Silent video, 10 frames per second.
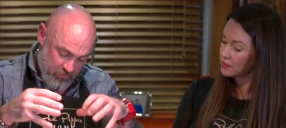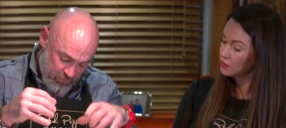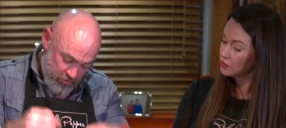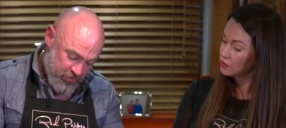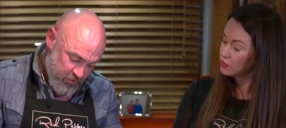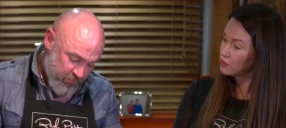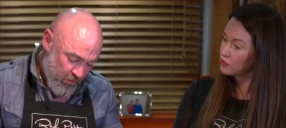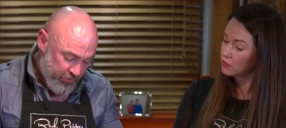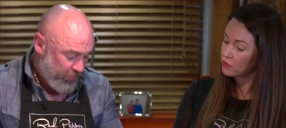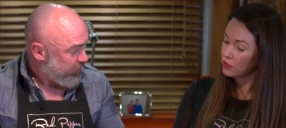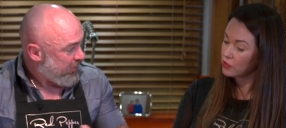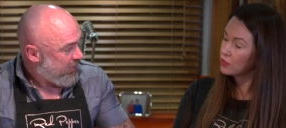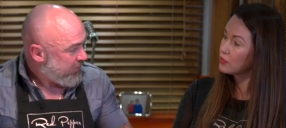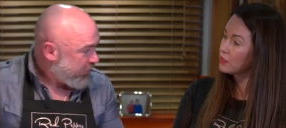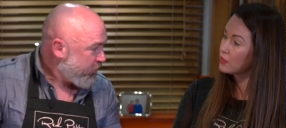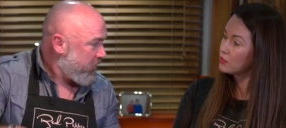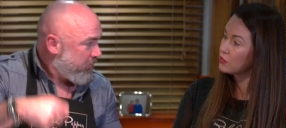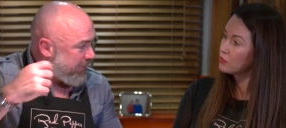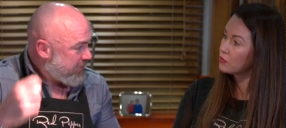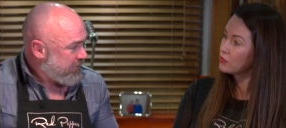Speaker 1: so the juices fall down, then you
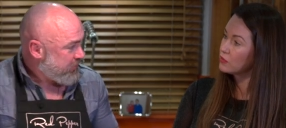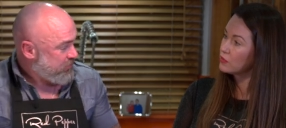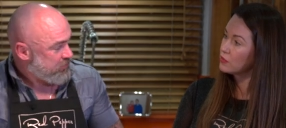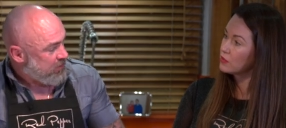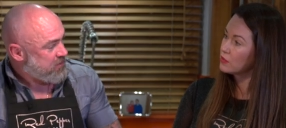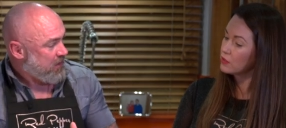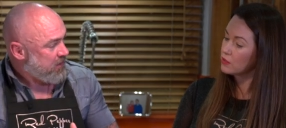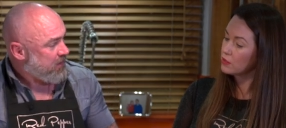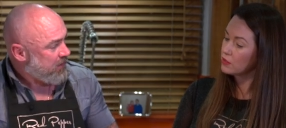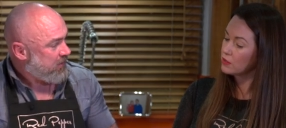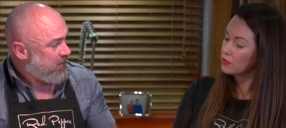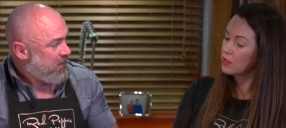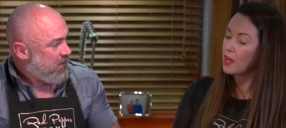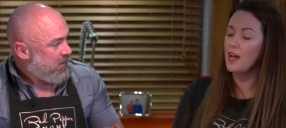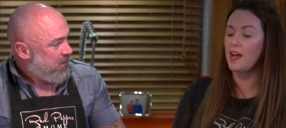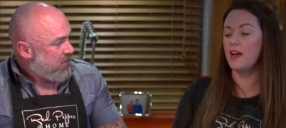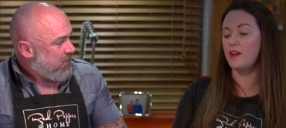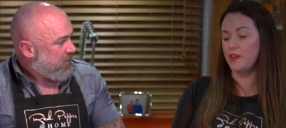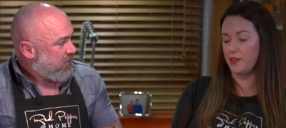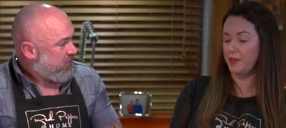can baste it so it's not sitting there.
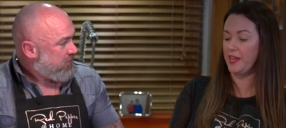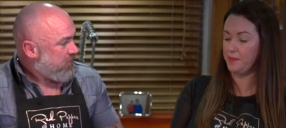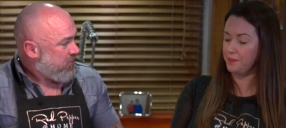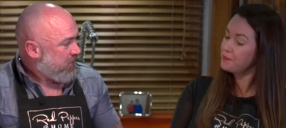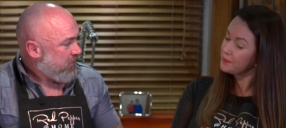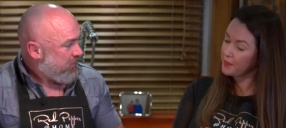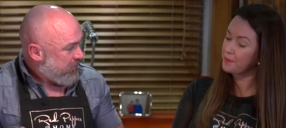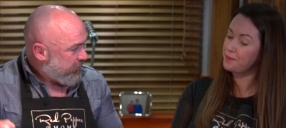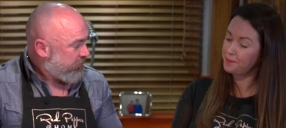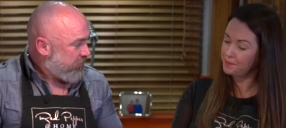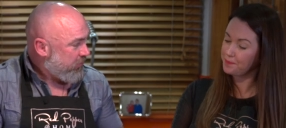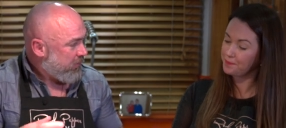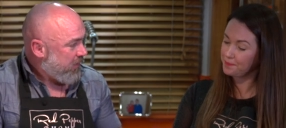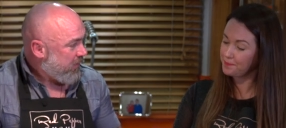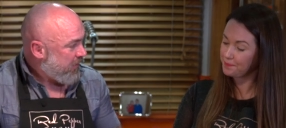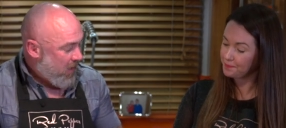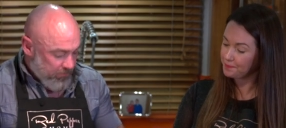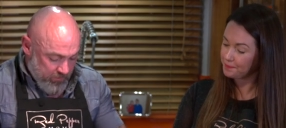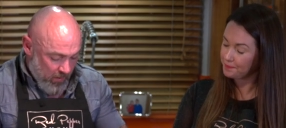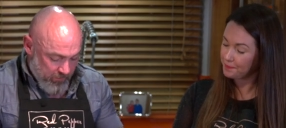Ah, okay. Do you know what I mean? Yeah. This is going to
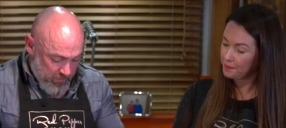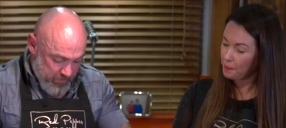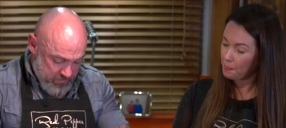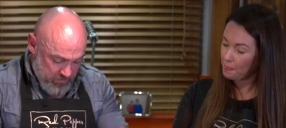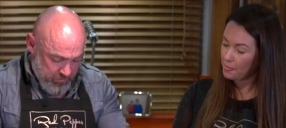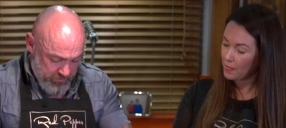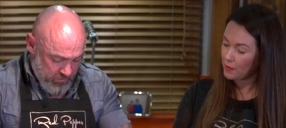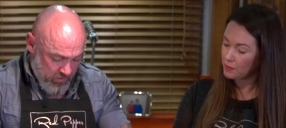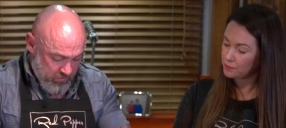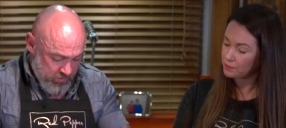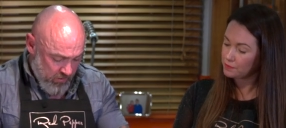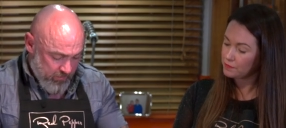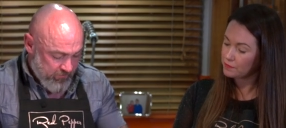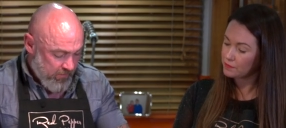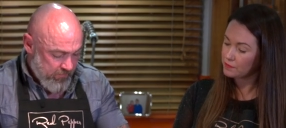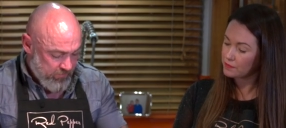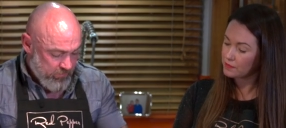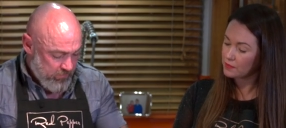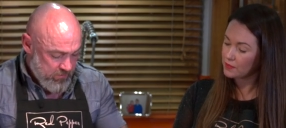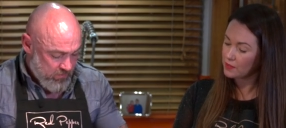help help with the base. Plus, it's all about flavour
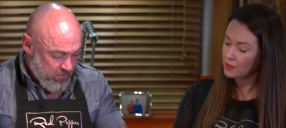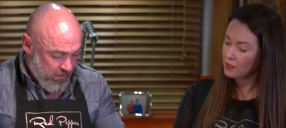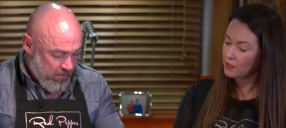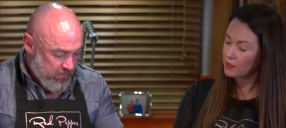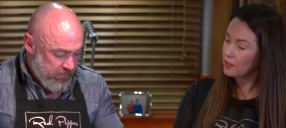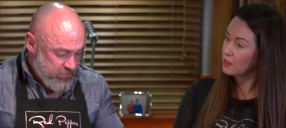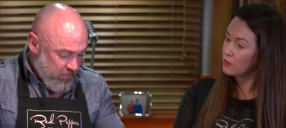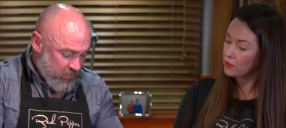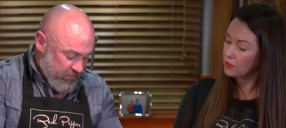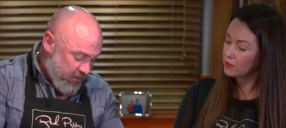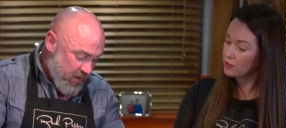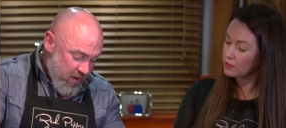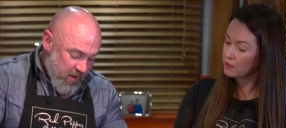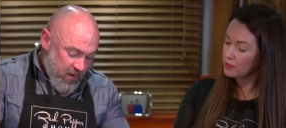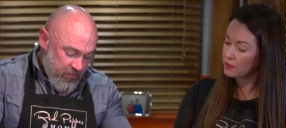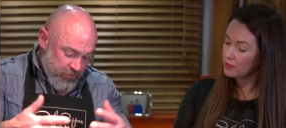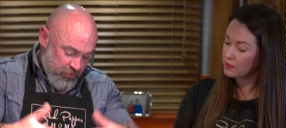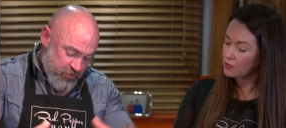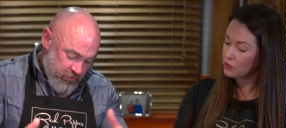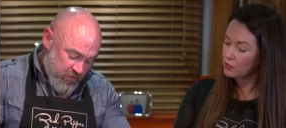too. These are all these are all going to the
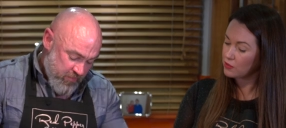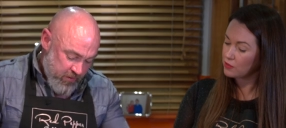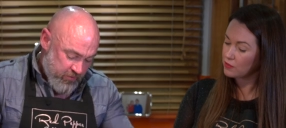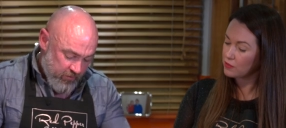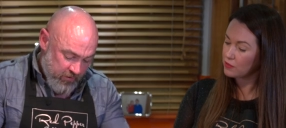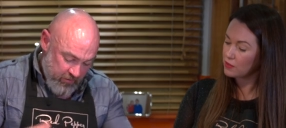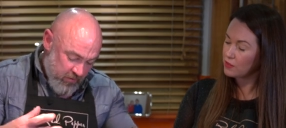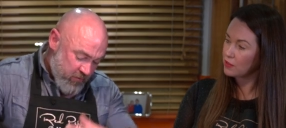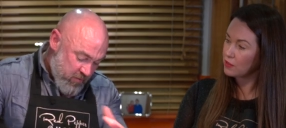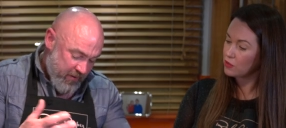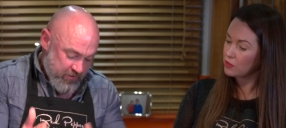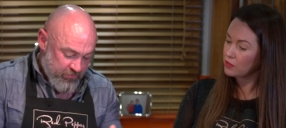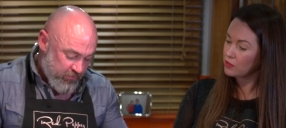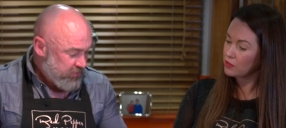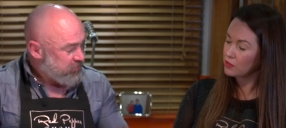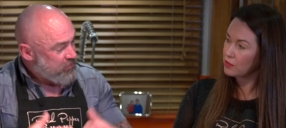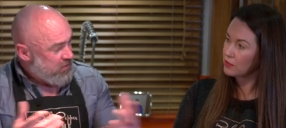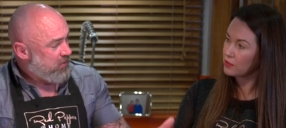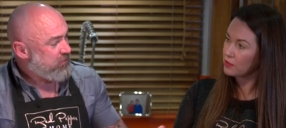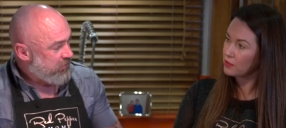juices that come out of turkey. They're all going to mix through this, and it's
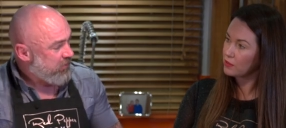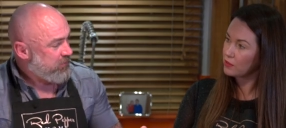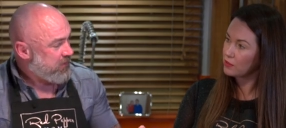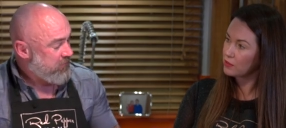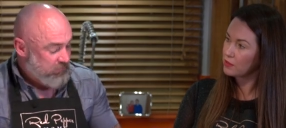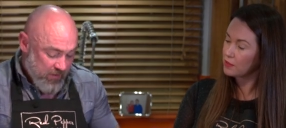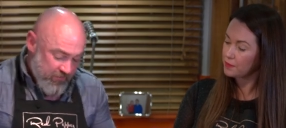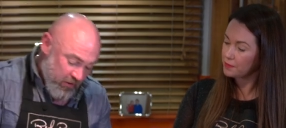all it's all going to give you flavour.